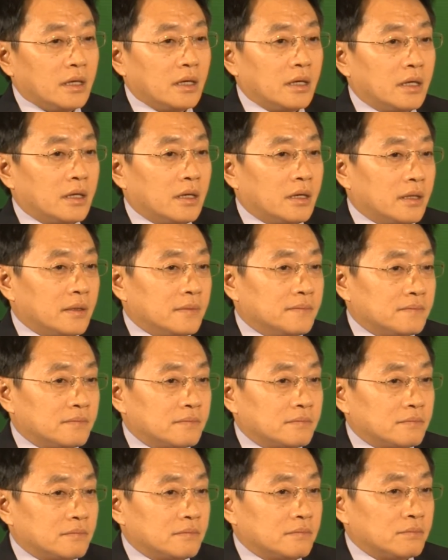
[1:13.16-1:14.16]

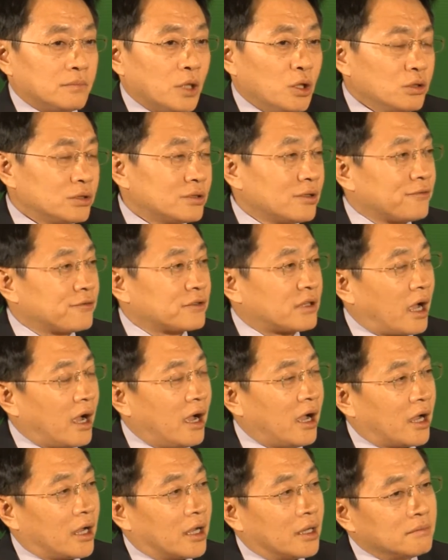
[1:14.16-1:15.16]
Most of the
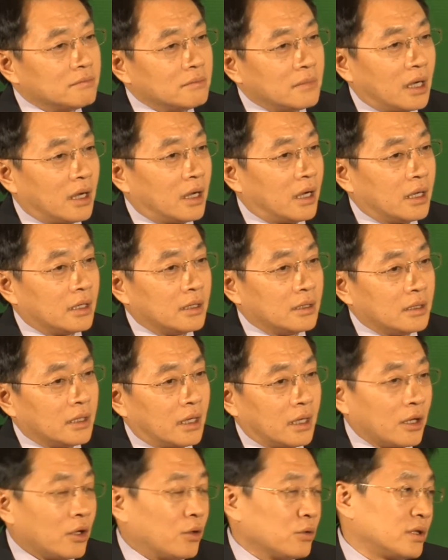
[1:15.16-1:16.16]
time,
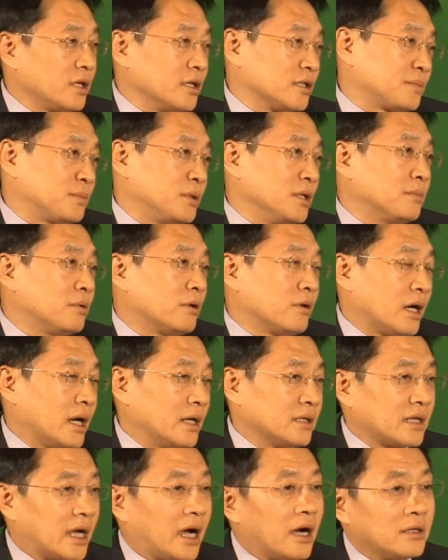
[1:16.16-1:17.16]
I notice people
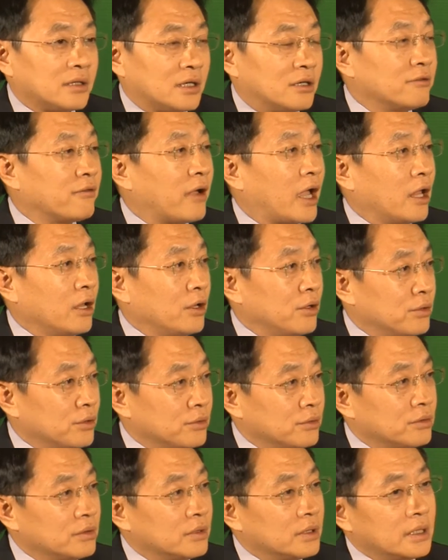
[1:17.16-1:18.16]
has
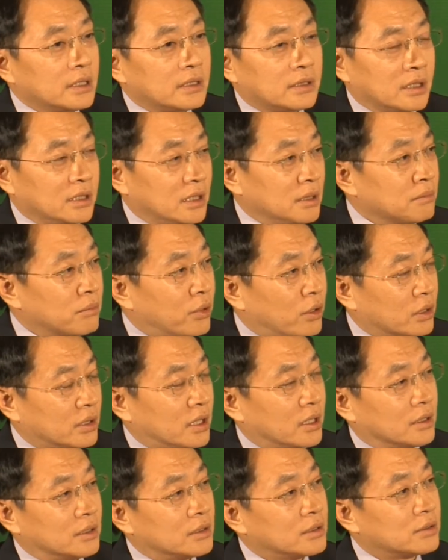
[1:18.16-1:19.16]
undervalued the
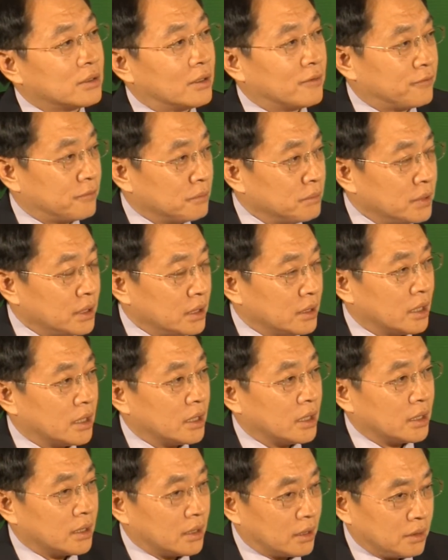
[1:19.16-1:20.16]
importance of
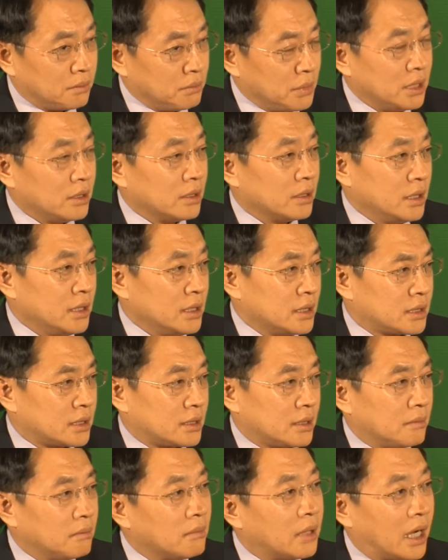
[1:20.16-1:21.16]
Middle East
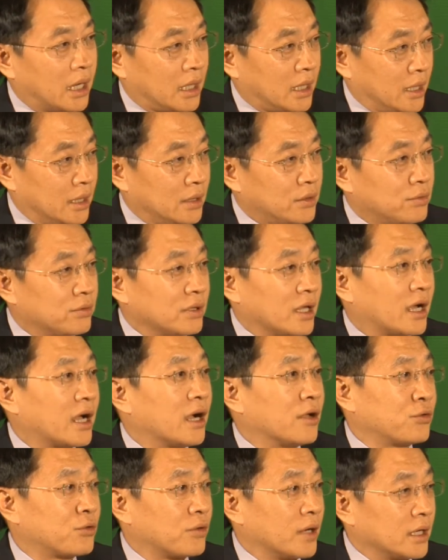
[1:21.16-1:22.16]
market to the
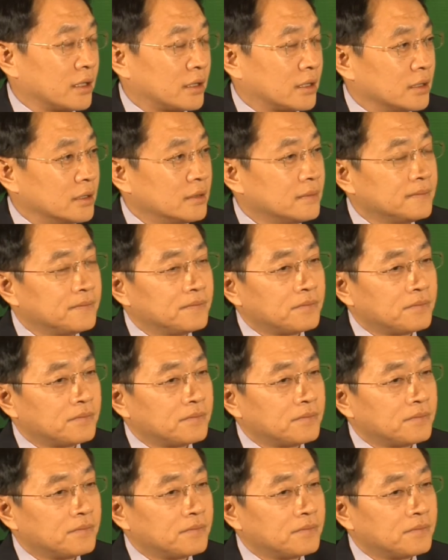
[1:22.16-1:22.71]
contractor.